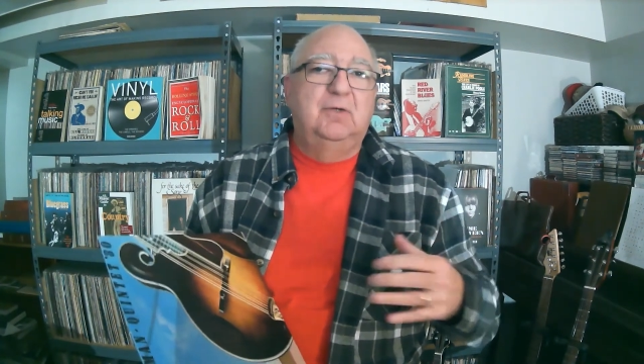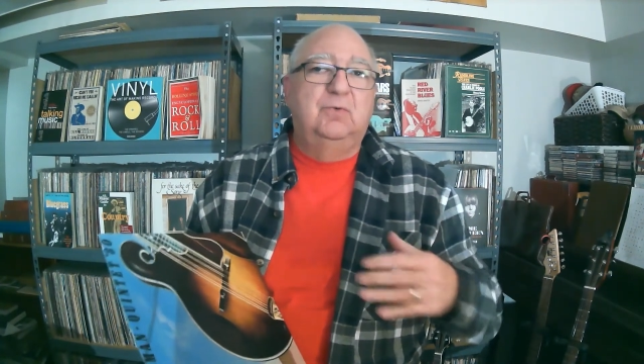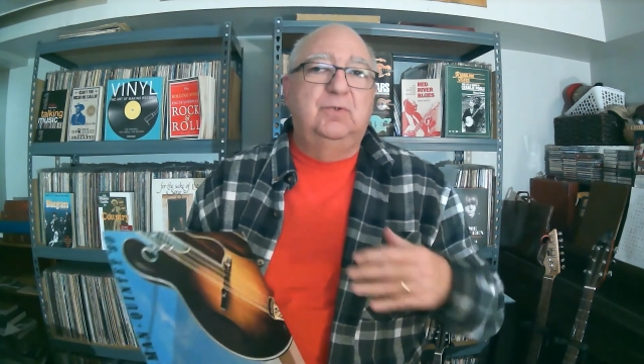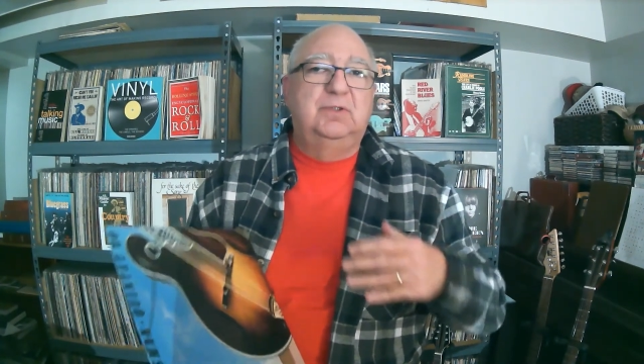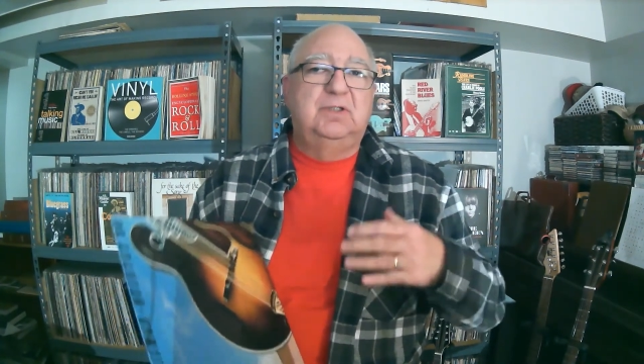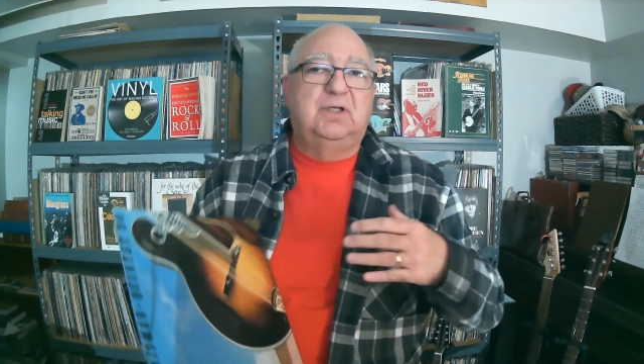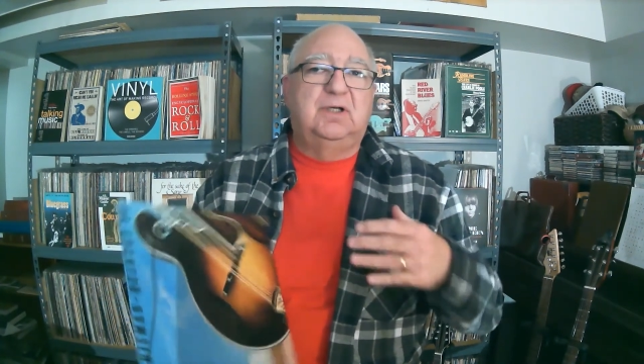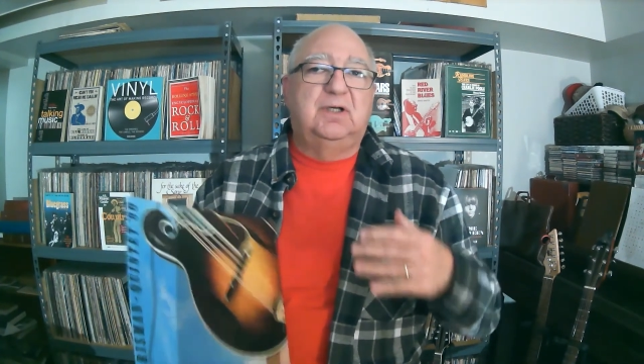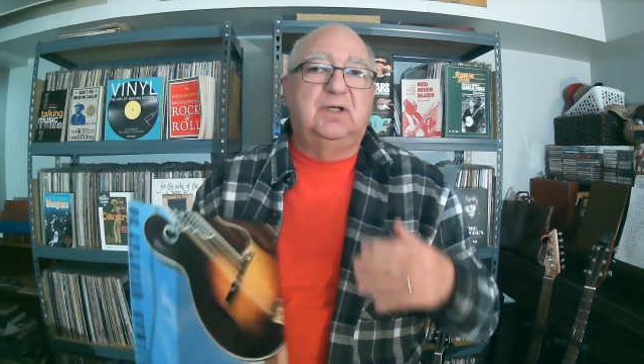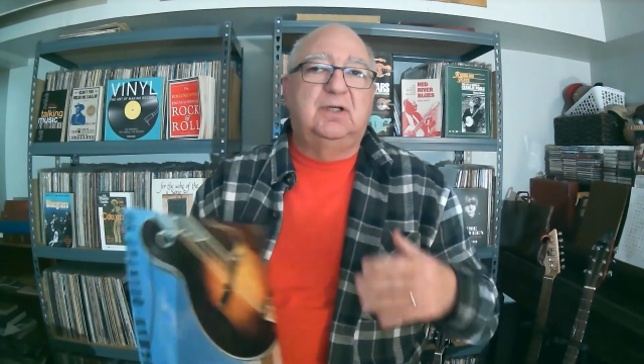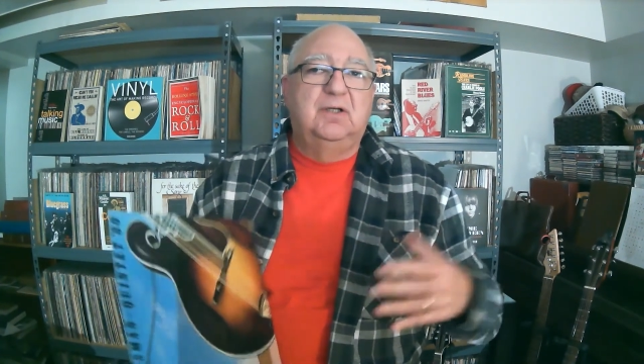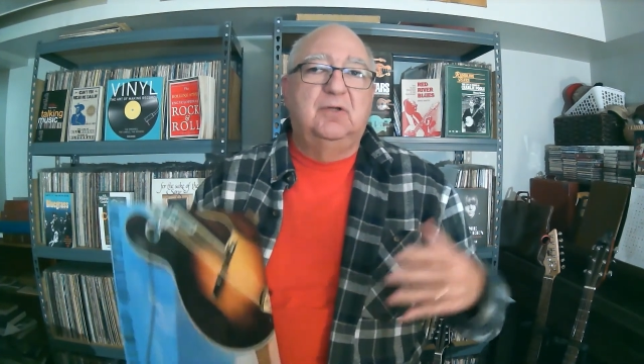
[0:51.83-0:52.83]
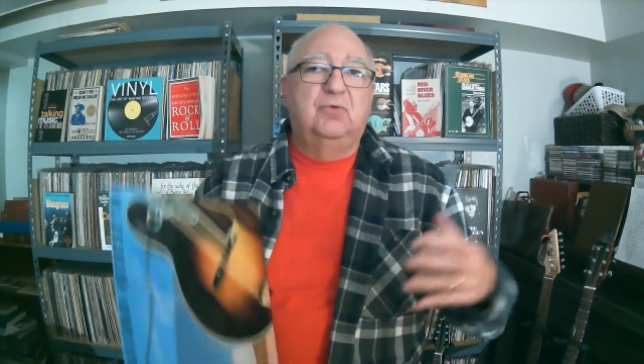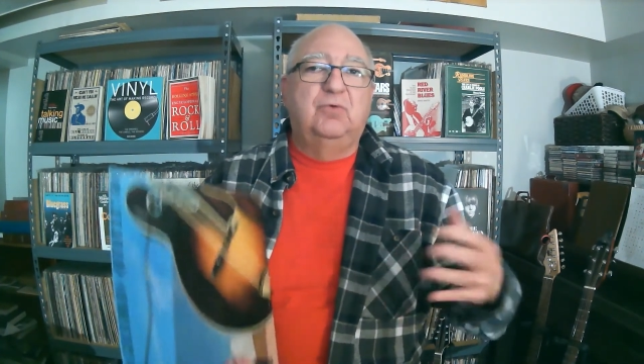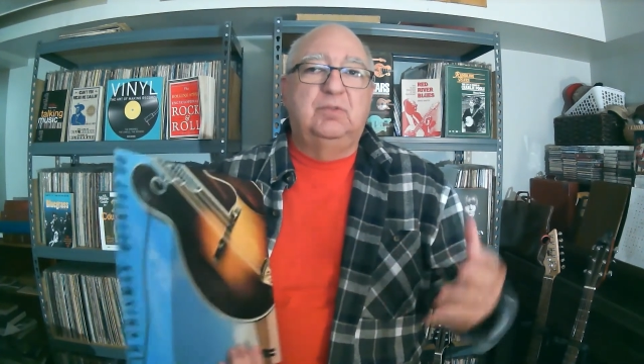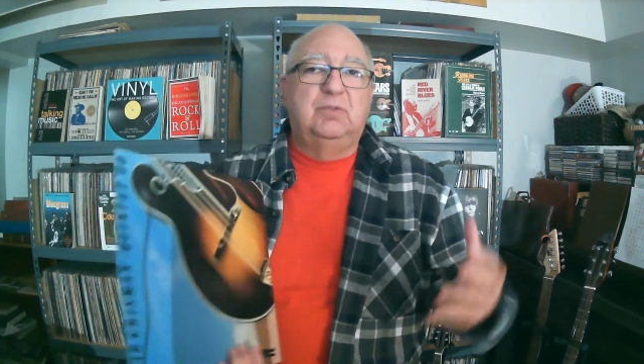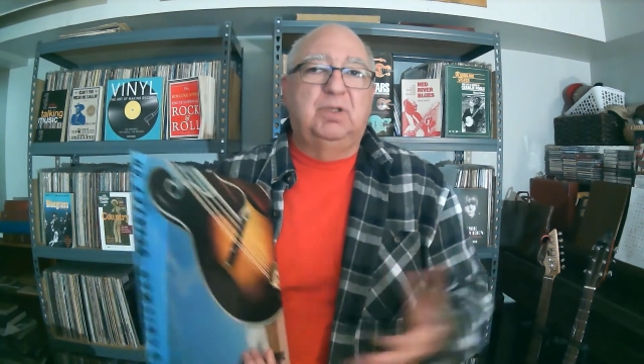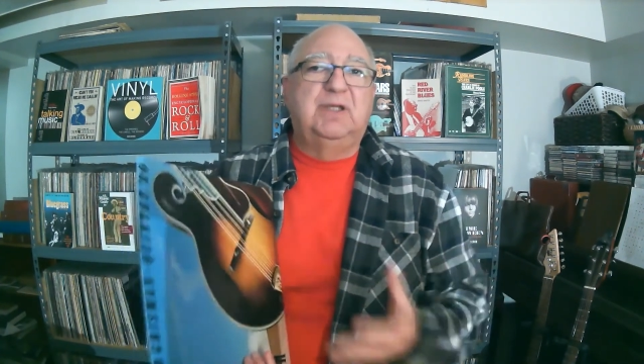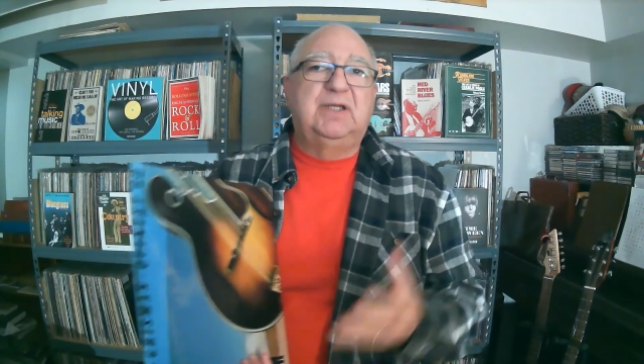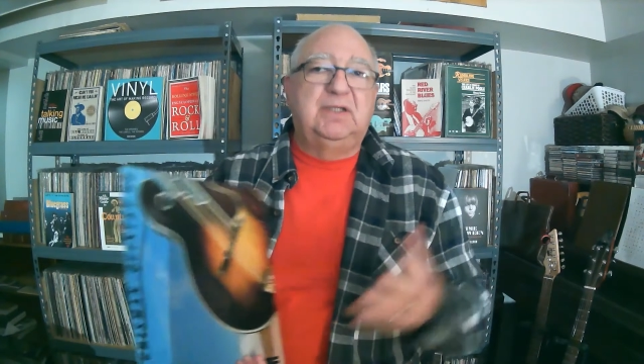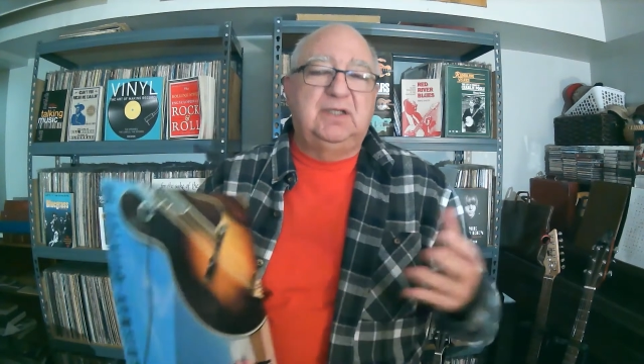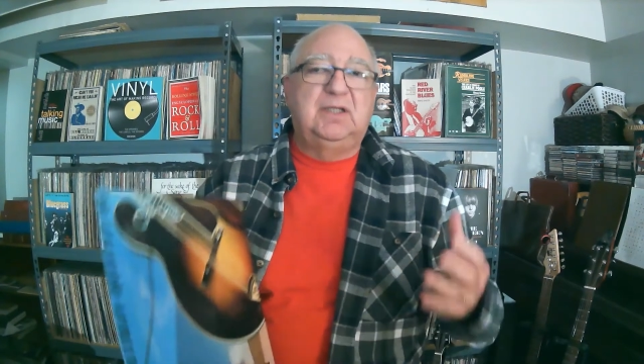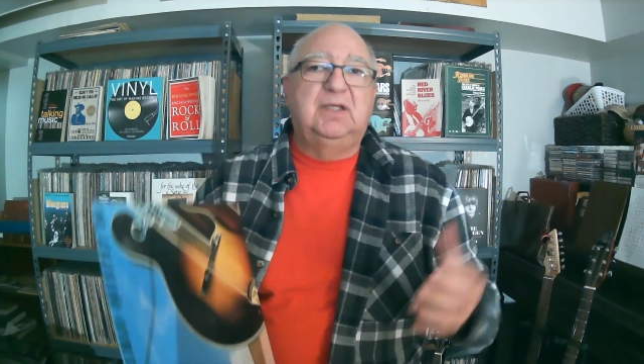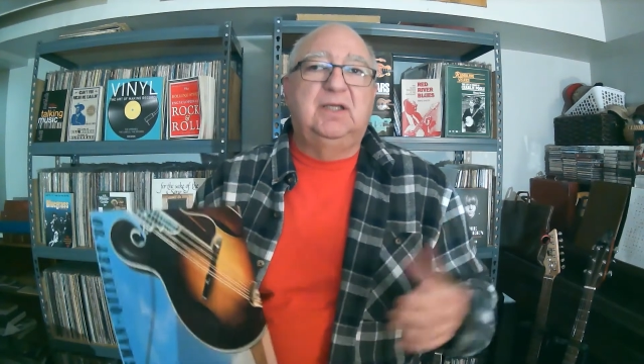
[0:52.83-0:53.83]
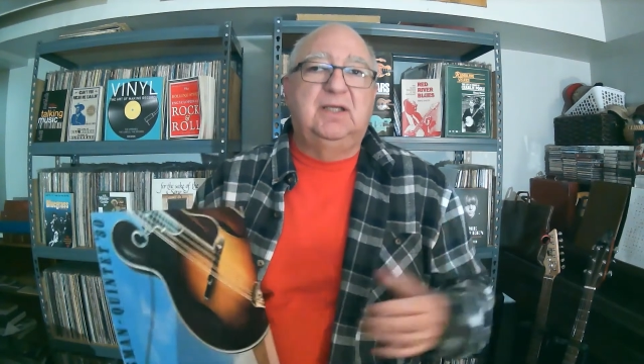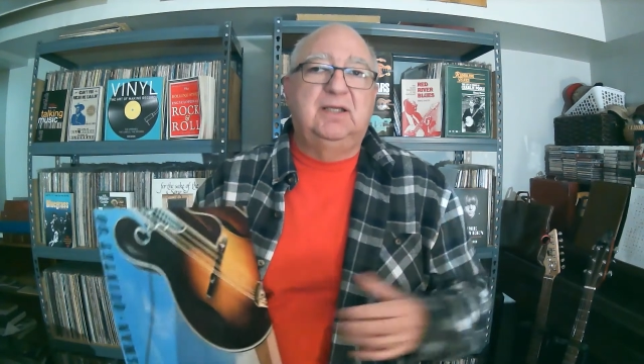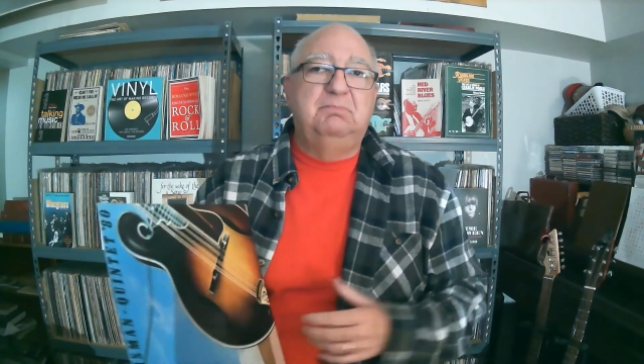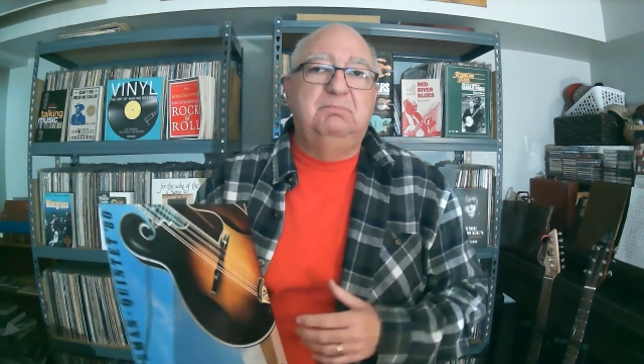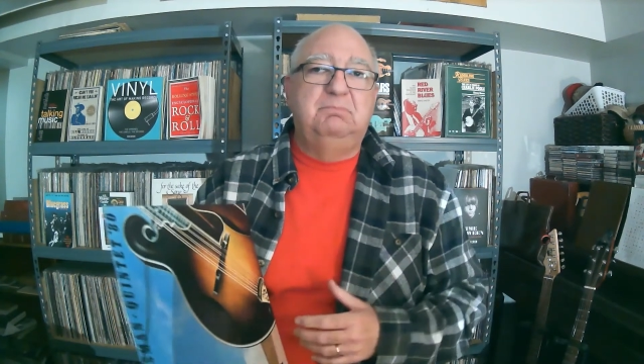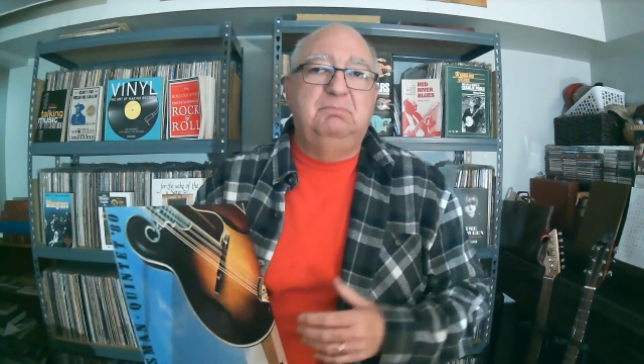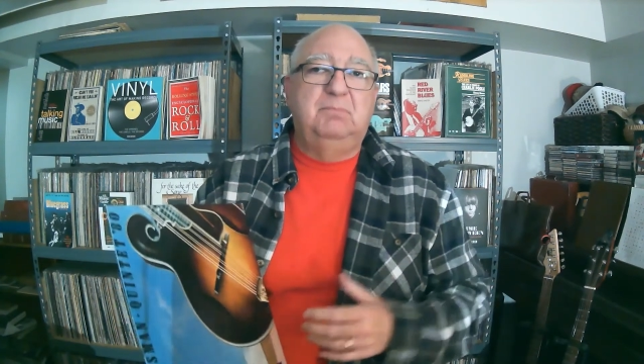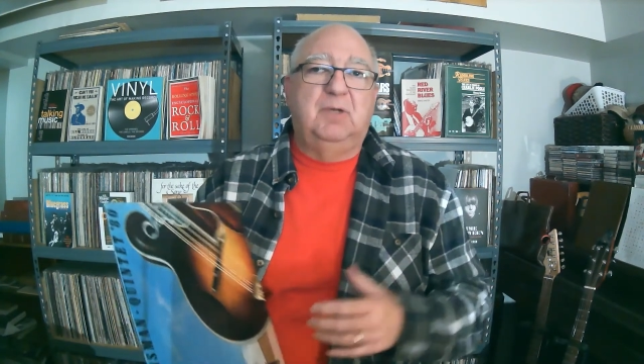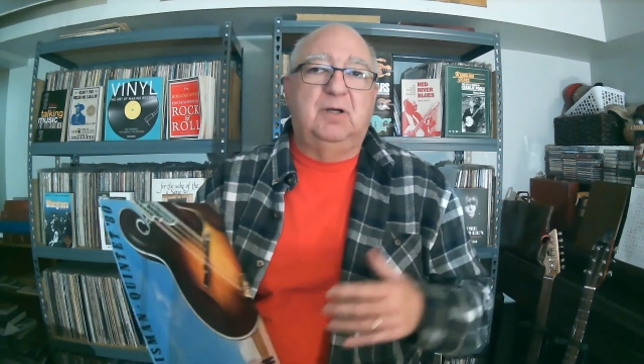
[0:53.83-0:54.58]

with the blending and